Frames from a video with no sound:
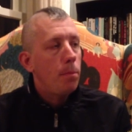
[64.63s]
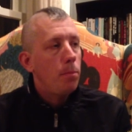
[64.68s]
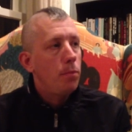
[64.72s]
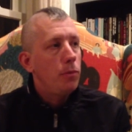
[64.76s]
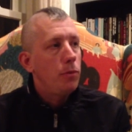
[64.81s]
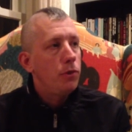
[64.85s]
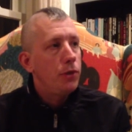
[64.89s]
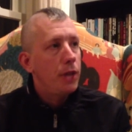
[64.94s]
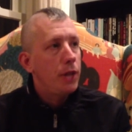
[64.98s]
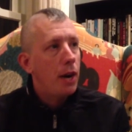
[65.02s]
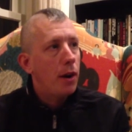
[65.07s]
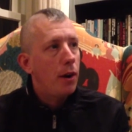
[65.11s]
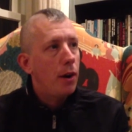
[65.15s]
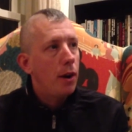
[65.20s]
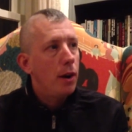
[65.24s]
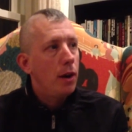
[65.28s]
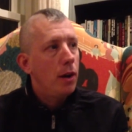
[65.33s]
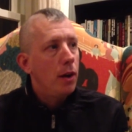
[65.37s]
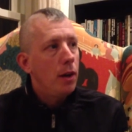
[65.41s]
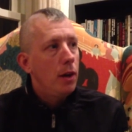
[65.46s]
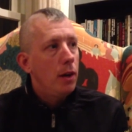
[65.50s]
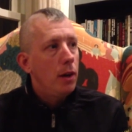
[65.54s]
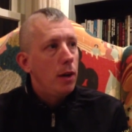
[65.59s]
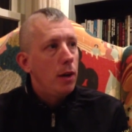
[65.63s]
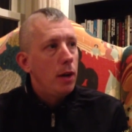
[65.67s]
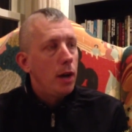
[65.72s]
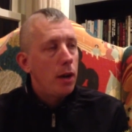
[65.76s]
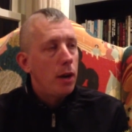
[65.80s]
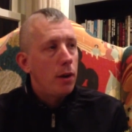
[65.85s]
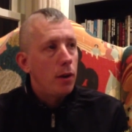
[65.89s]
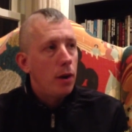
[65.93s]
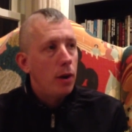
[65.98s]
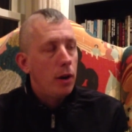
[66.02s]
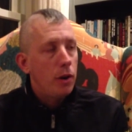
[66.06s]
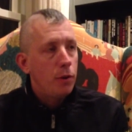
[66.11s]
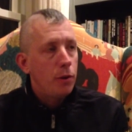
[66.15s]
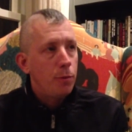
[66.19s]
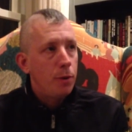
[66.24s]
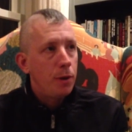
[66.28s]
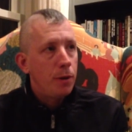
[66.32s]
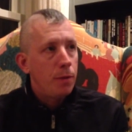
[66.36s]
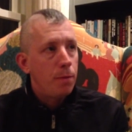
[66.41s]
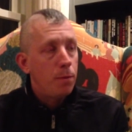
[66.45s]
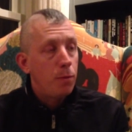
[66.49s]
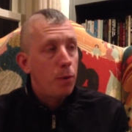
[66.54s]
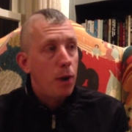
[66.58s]
Sarah and her
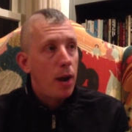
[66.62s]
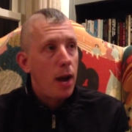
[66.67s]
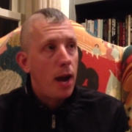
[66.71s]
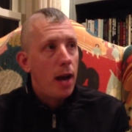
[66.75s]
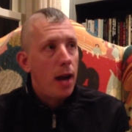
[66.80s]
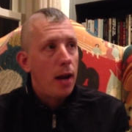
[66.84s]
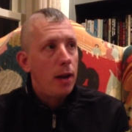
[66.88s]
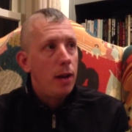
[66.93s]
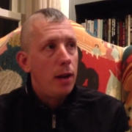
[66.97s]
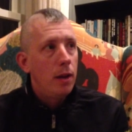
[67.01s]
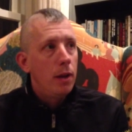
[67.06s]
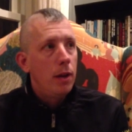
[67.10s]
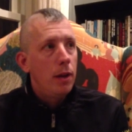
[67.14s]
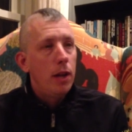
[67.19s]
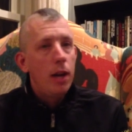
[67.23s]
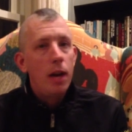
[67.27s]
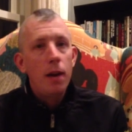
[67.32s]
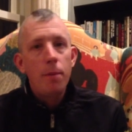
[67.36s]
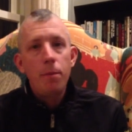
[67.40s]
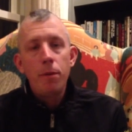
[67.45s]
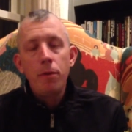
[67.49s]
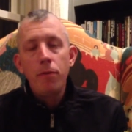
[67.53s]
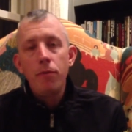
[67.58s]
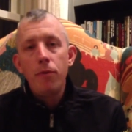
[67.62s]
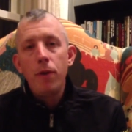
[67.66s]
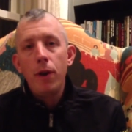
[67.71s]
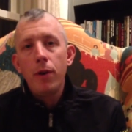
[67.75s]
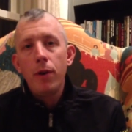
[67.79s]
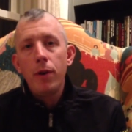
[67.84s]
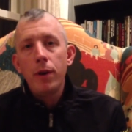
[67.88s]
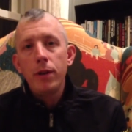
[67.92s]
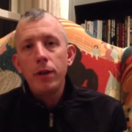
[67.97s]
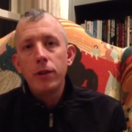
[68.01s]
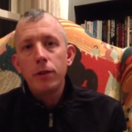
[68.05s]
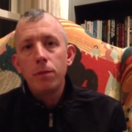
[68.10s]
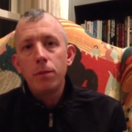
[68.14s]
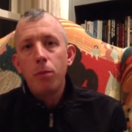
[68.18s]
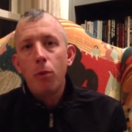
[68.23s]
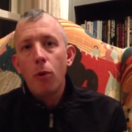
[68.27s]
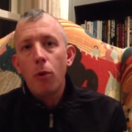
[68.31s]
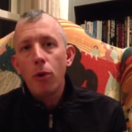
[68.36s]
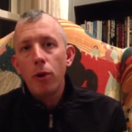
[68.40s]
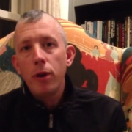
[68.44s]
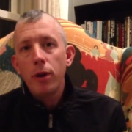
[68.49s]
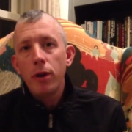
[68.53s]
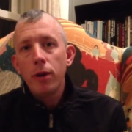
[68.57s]
husband, Brad, have been very
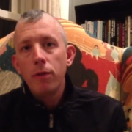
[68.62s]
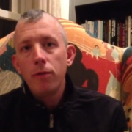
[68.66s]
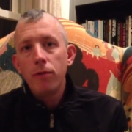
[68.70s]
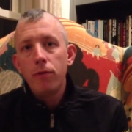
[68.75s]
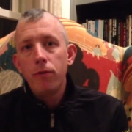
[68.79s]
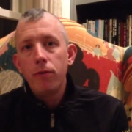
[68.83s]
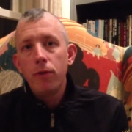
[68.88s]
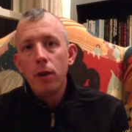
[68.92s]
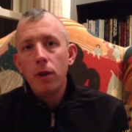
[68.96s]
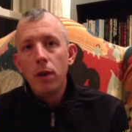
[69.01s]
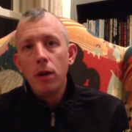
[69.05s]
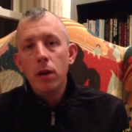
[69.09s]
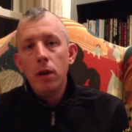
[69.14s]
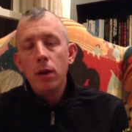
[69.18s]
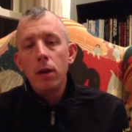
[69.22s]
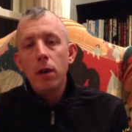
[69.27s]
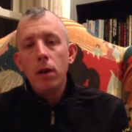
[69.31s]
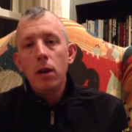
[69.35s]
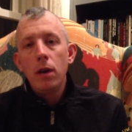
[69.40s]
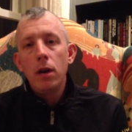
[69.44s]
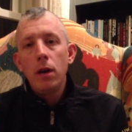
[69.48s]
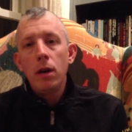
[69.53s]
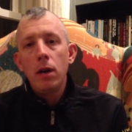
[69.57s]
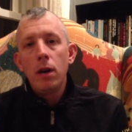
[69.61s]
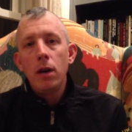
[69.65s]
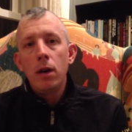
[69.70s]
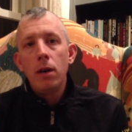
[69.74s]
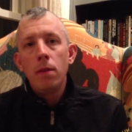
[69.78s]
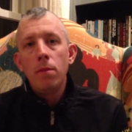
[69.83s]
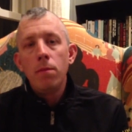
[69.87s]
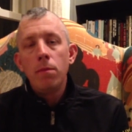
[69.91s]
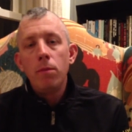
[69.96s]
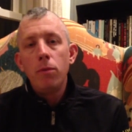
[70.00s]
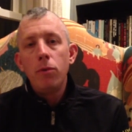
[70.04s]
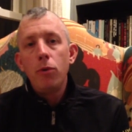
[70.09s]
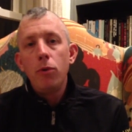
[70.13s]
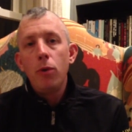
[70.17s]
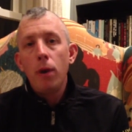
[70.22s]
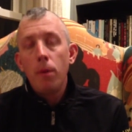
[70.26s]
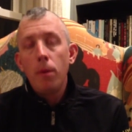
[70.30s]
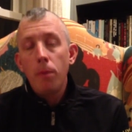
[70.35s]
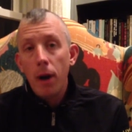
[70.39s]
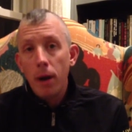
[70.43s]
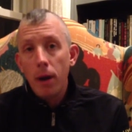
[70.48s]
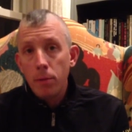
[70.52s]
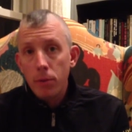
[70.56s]
supportive
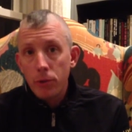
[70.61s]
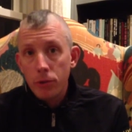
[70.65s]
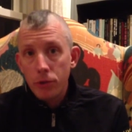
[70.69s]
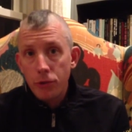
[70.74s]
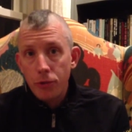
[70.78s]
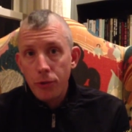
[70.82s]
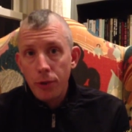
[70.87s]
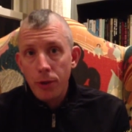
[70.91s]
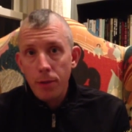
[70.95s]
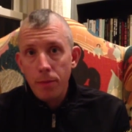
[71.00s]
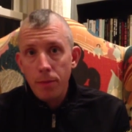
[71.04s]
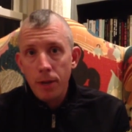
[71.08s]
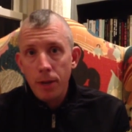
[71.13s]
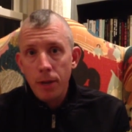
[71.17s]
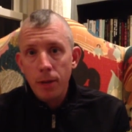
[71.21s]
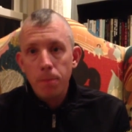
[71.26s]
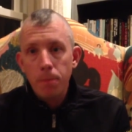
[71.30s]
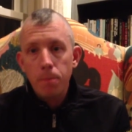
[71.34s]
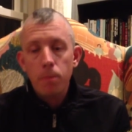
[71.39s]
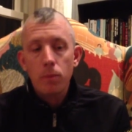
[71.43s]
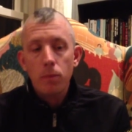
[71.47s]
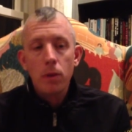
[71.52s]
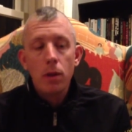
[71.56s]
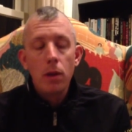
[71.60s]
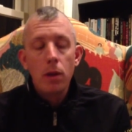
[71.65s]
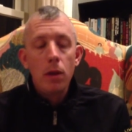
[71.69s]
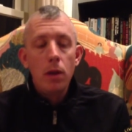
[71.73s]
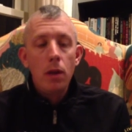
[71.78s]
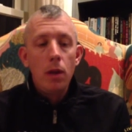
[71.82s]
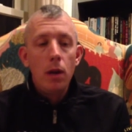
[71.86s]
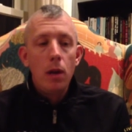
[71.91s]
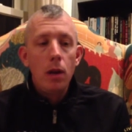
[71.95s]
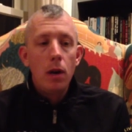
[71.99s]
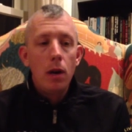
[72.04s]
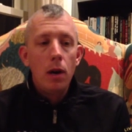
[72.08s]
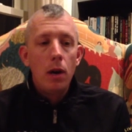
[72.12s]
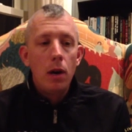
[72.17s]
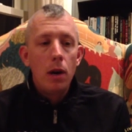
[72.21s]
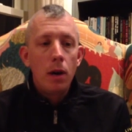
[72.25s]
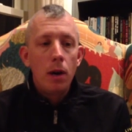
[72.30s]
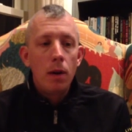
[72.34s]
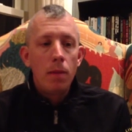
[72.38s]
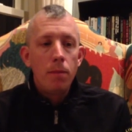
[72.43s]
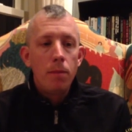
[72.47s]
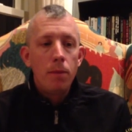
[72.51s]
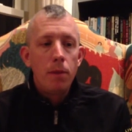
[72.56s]
throughout Pablo's treatment.
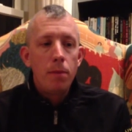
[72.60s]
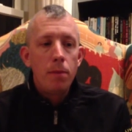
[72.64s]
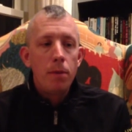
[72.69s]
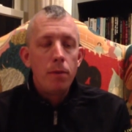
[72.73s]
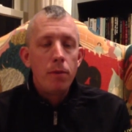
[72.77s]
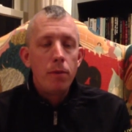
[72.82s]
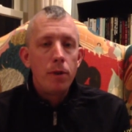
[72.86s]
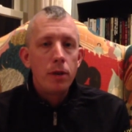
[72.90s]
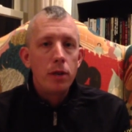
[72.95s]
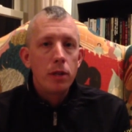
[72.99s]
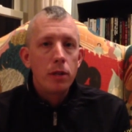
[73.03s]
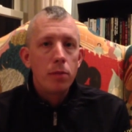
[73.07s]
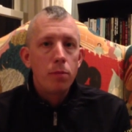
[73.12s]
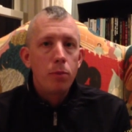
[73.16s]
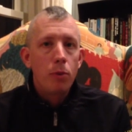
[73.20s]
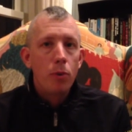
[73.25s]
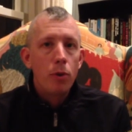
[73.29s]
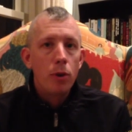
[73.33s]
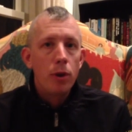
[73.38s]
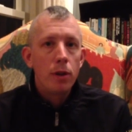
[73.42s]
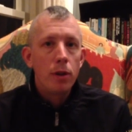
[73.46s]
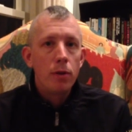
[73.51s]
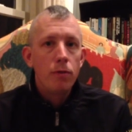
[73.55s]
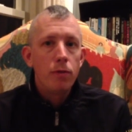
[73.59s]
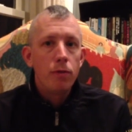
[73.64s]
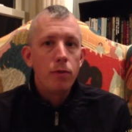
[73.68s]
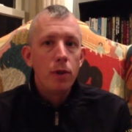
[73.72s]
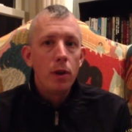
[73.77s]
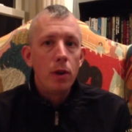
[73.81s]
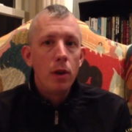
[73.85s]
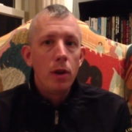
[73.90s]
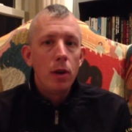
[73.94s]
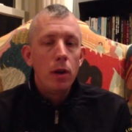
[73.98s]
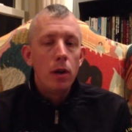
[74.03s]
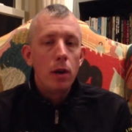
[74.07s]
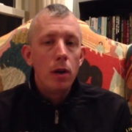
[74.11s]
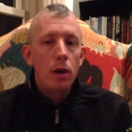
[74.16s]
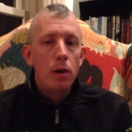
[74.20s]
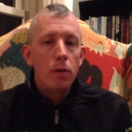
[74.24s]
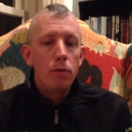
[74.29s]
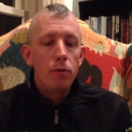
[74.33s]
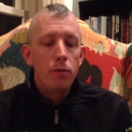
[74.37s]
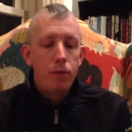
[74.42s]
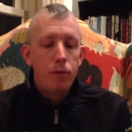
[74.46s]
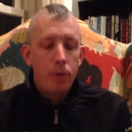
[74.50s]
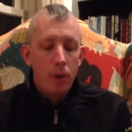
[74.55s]
They've been very supportive
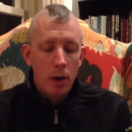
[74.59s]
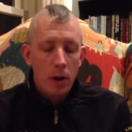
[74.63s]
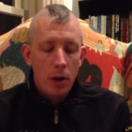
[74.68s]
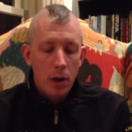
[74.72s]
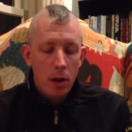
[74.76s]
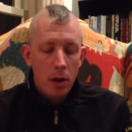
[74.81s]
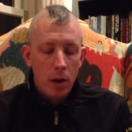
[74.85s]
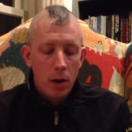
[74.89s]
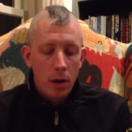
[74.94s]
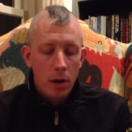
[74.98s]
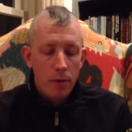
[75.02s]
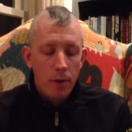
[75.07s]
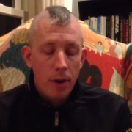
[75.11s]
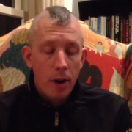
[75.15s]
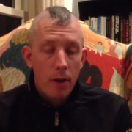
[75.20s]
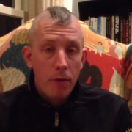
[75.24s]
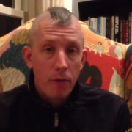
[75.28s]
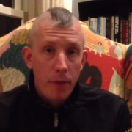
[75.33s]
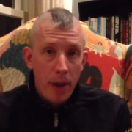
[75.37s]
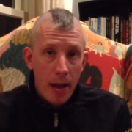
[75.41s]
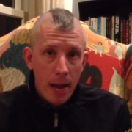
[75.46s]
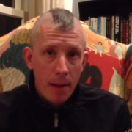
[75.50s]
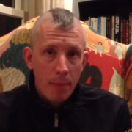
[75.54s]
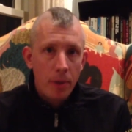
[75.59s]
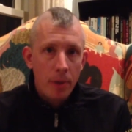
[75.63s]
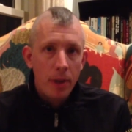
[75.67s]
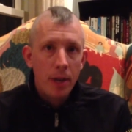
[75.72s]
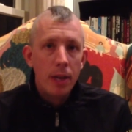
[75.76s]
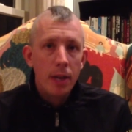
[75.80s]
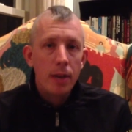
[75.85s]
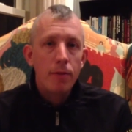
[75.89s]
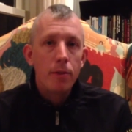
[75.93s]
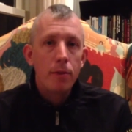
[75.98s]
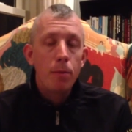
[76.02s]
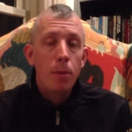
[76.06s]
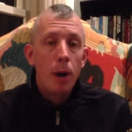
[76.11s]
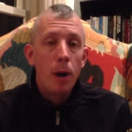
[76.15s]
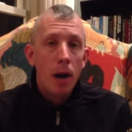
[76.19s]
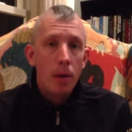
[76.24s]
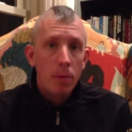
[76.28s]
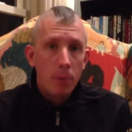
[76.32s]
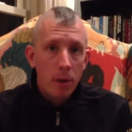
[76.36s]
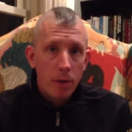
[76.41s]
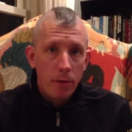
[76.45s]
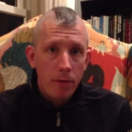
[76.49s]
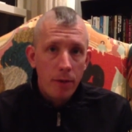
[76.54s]
of our family and of the
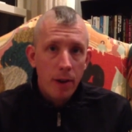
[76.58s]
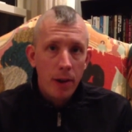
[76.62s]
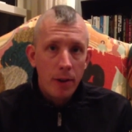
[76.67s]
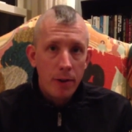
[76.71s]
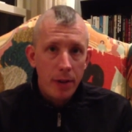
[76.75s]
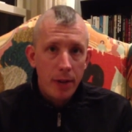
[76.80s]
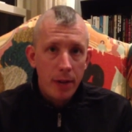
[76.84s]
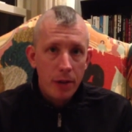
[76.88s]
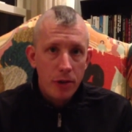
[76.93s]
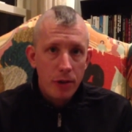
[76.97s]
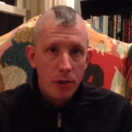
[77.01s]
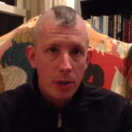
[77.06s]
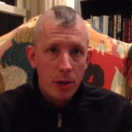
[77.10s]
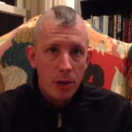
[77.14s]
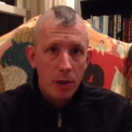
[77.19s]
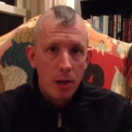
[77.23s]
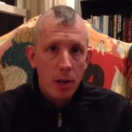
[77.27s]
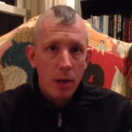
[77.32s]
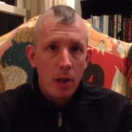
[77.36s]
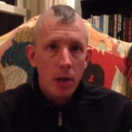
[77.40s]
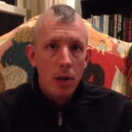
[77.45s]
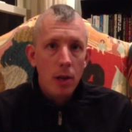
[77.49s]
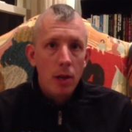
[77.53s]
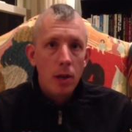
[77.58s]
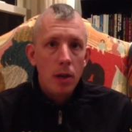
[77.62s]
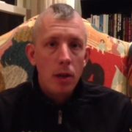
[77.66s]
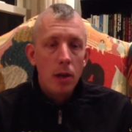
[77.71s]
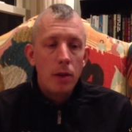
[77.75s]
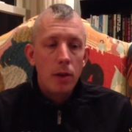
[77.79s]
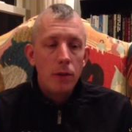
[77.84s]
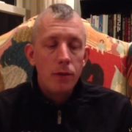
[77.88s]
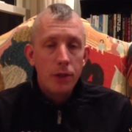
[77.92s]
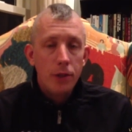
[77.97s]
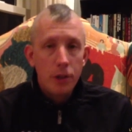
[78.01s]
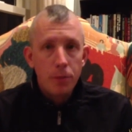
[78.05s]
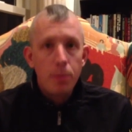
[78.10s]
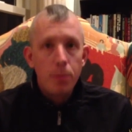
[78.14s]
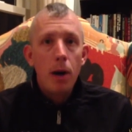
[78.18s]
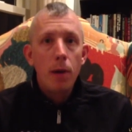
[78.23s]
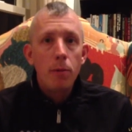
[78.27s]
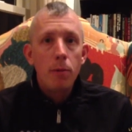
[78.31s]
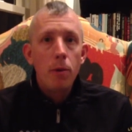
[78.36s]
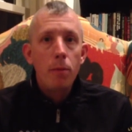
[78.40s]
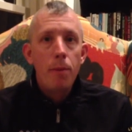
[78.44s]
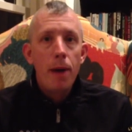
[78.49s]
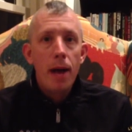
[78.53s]
Pablove Foundation since
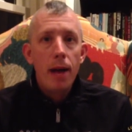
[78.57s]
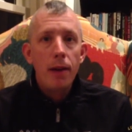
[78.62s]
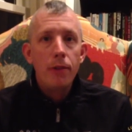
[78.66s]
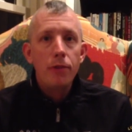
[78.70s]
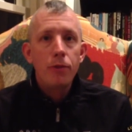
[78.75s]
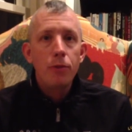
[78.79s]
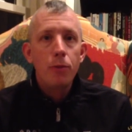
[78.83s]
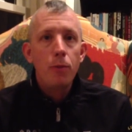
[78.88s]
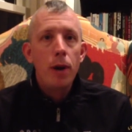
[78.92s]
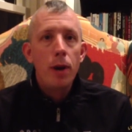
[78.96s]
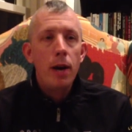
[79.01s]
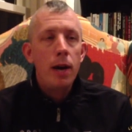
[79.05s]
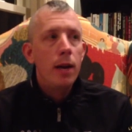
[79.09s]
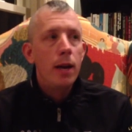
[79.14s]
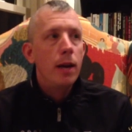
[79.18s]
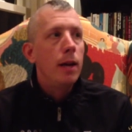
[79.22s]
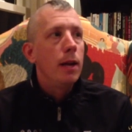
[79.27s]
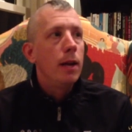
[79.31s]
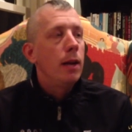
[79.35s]
Pablo passed away.